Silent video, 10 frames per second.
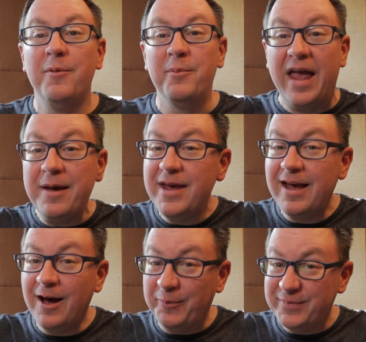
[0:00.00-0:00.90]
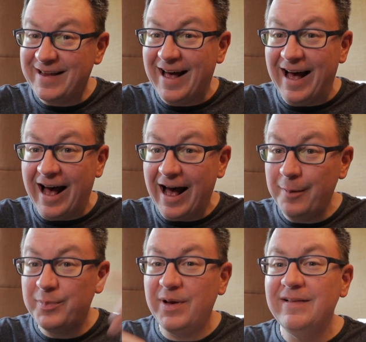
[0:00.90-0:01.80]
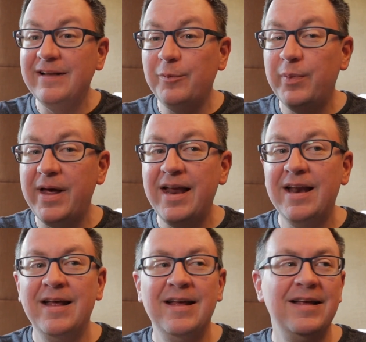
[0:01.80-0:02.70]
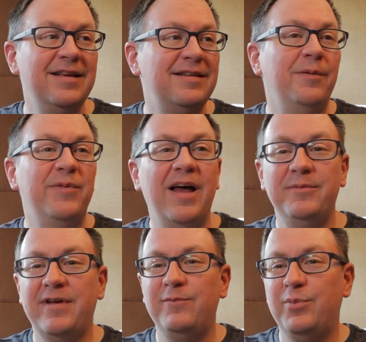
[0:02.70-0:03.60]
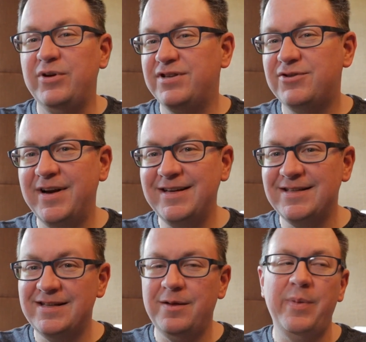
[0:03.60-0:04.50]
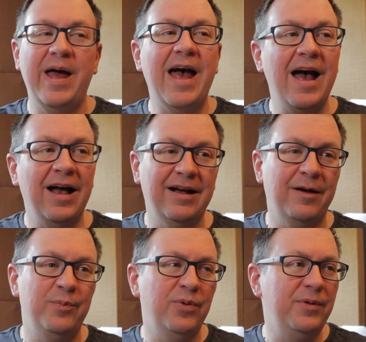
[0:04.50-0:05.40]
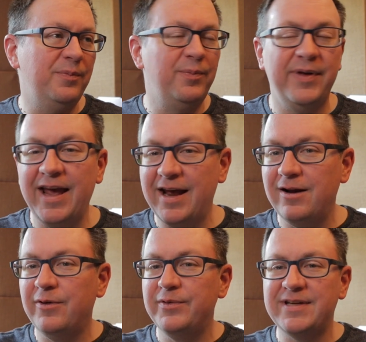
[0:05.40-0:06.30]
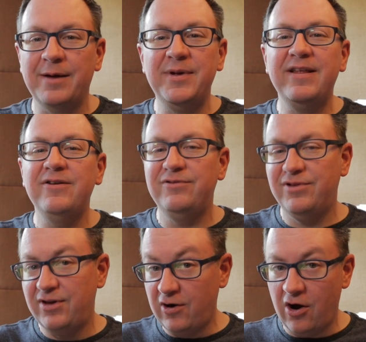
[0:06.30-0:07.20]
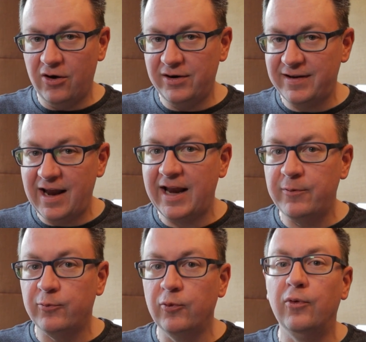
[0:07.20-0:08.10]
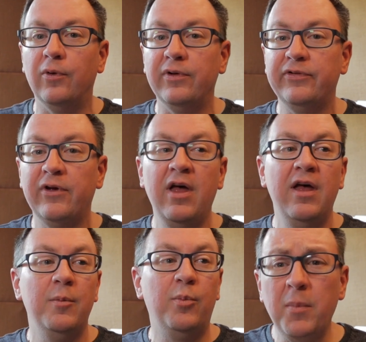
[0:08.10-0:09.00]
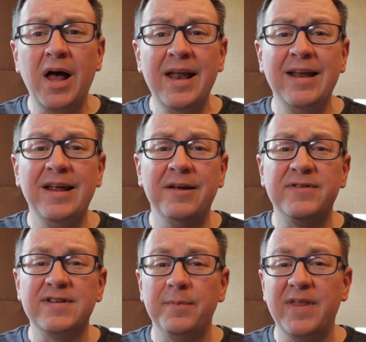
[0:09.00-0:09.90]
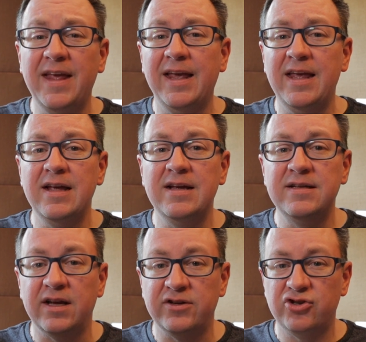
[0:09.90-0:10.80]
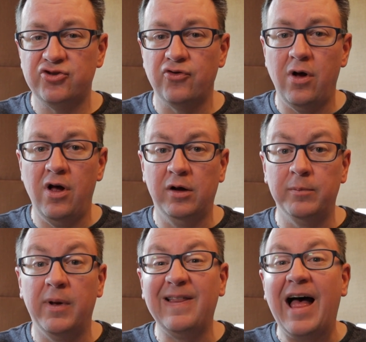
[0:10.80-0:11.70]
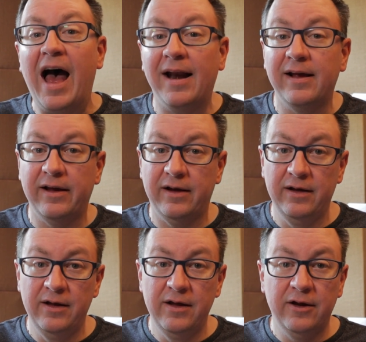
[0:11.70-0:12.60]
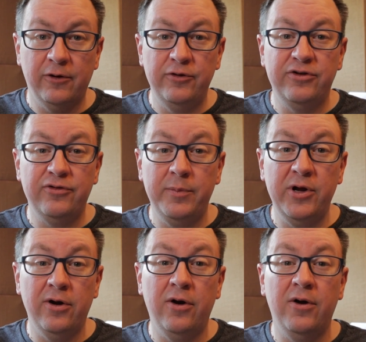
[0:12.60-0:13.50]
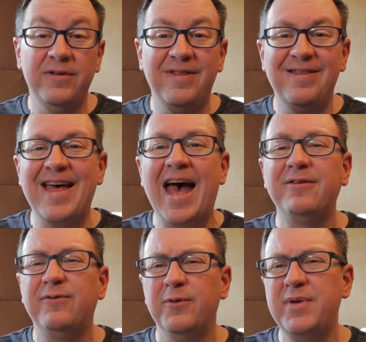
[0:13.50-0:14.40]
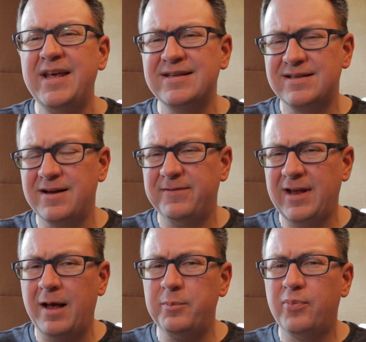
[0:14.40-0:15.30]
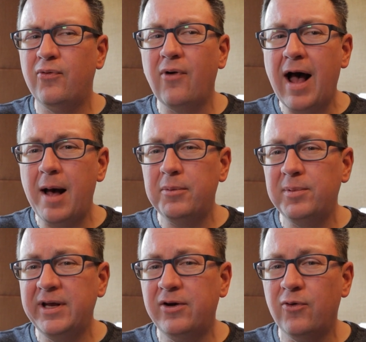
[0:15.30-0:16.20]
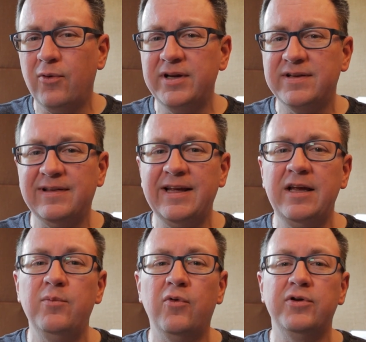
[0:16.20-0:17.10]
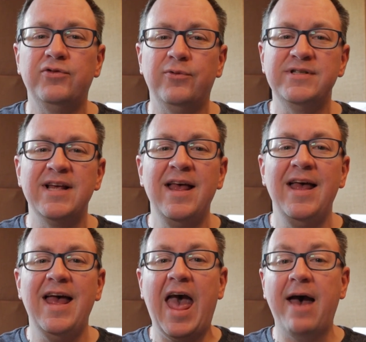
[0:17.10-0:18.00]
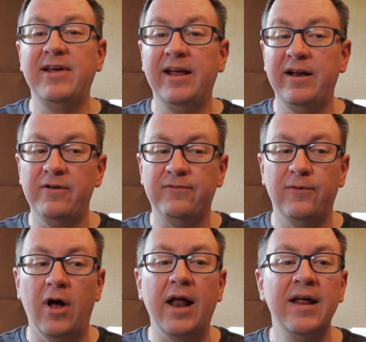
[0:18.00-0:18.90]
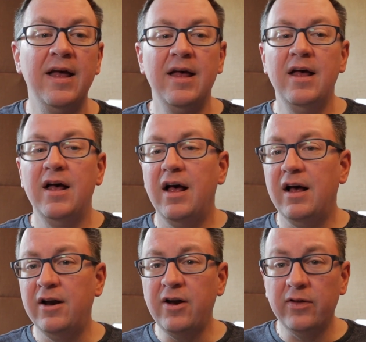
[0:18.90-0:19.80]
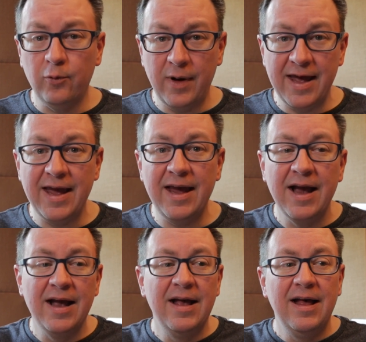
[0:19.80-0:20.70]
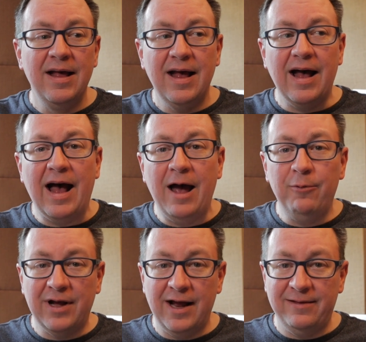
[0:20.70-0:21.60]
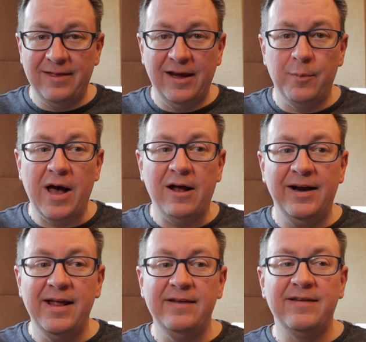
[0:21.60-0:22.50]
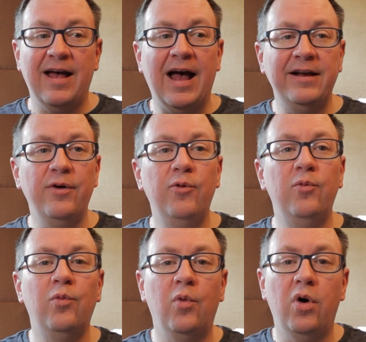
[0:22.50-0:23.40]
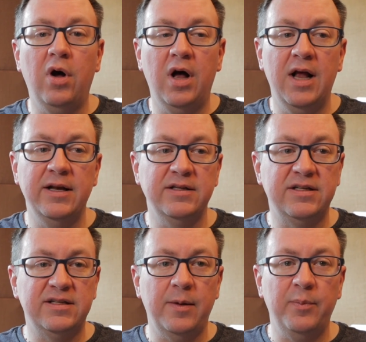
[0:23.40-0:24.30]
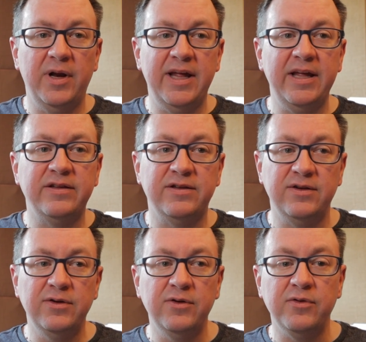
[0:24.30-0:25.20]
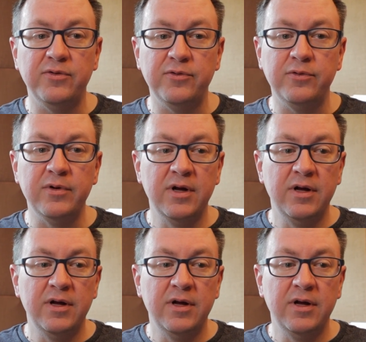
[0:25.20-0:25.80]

maybe up top a little bit. Sometimes I've put strings in the back. I put pianos. I mean, there aren't any rules. But if something is a strong melodic contributor, that for me is stuff that I'm probably going to lean more towards having it in the front. Another way I will kind of think about it is, I don't want somebody to